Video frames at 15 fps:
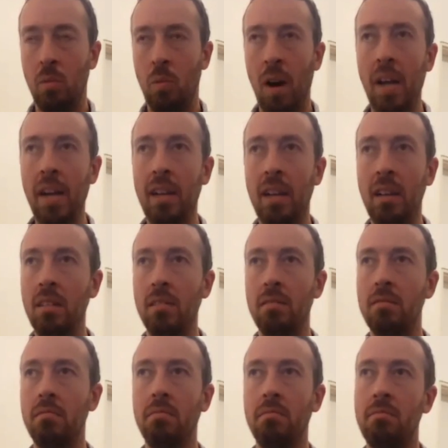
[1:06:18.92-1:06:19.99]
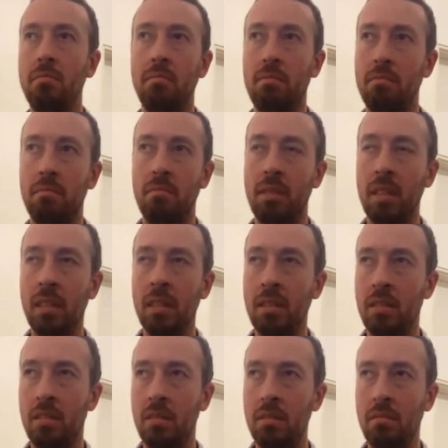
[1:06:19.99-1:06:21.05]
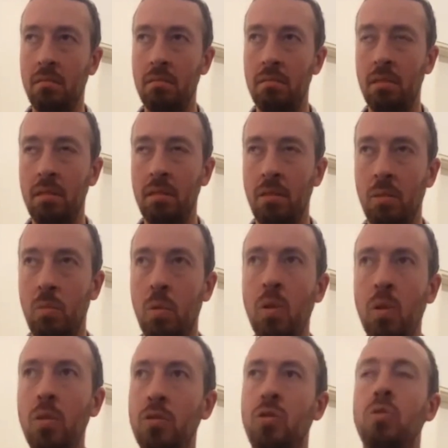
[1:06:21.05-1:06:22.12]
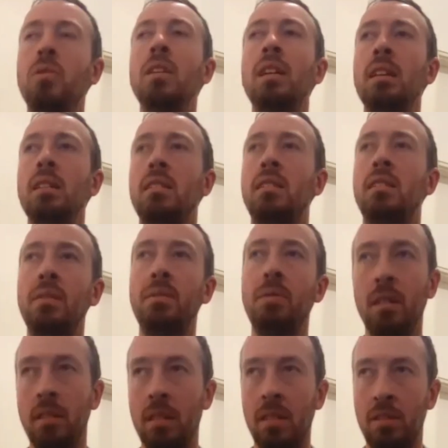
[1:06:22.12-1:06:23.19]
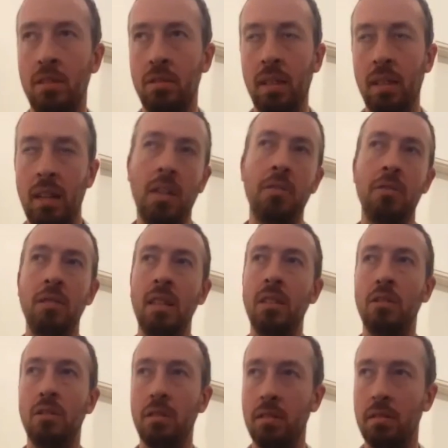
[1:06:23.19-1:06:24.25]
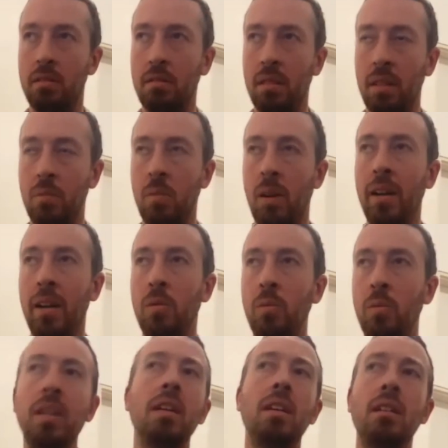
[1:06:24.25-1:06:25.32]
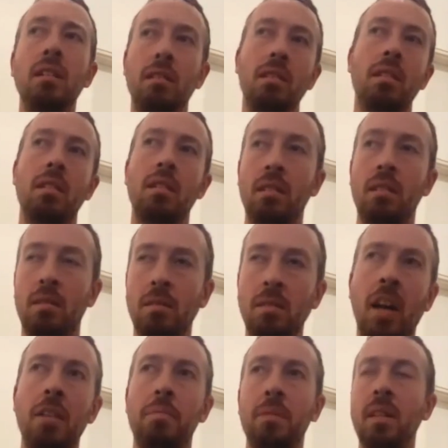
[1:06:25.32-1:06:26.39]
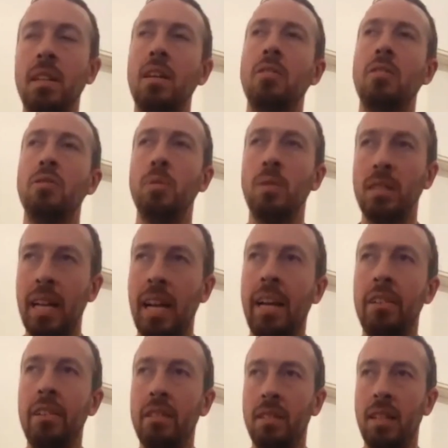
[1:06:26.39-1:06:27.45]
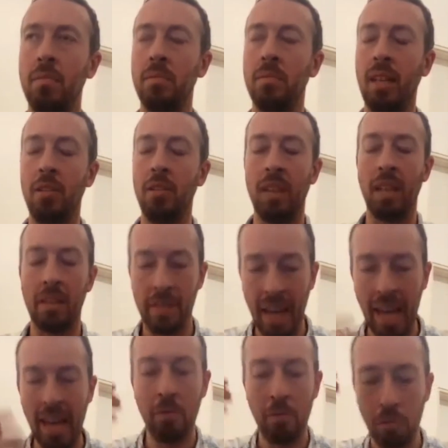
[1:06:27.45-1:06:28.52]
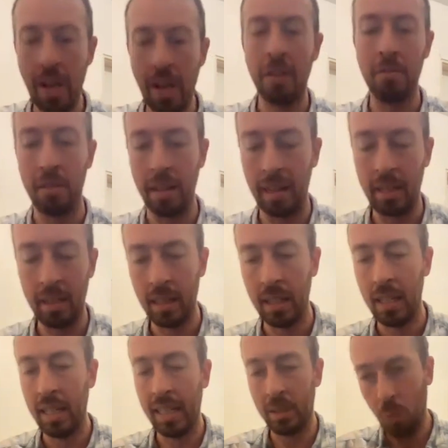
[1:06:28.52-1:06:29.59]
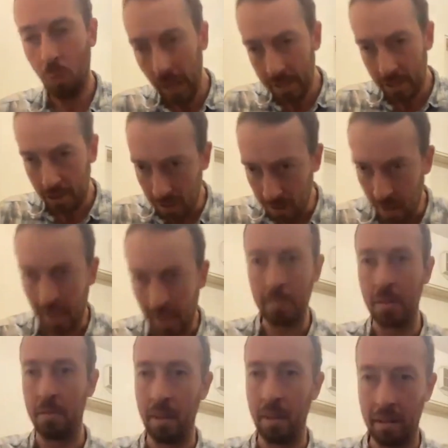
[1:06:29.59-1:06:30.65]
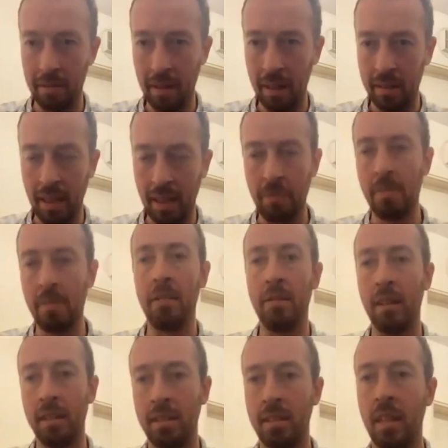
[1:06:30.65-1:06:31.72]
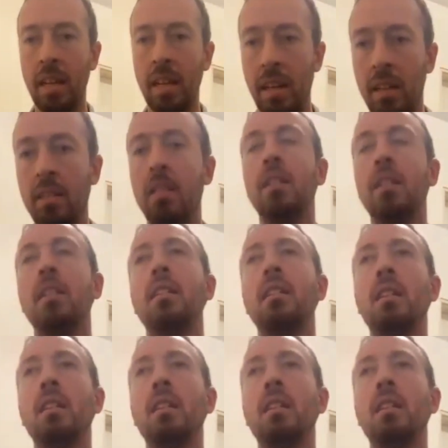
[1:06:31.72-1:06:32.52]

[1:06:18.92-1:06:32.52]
why is the world treating us different than other nations? Like, why are we not being held to exactly the same standard? Like, that rhetoric is Western Enlightenment rhetoric. That rhetoric is saying